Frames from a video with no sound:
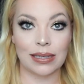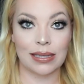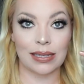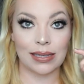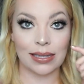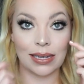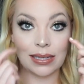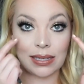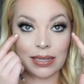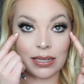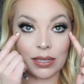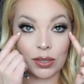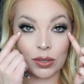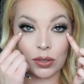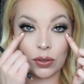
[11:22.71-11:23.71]
since I did
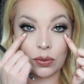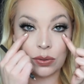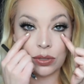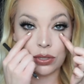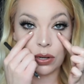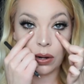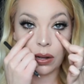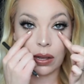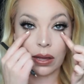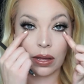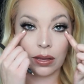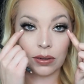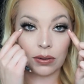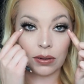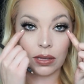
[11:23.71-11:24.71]
it so dark
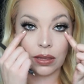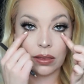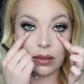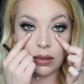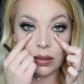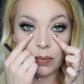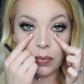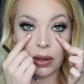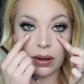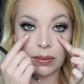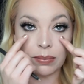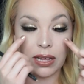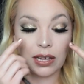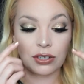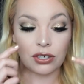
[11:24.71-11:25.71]
underneath on the
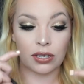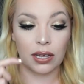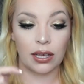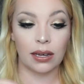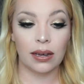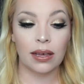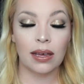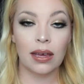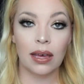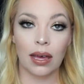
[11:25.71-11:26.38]
bottom lash line,